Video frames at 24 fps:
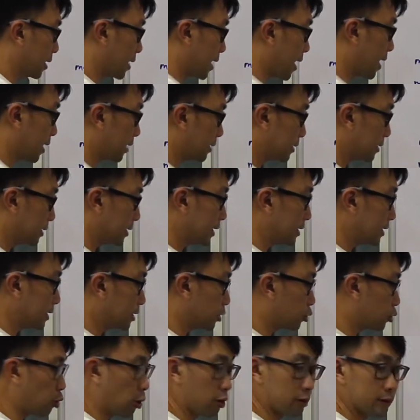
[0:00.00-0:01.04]
And
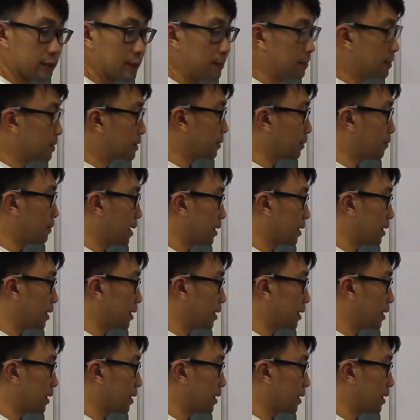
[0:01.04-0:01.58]
since strontium is the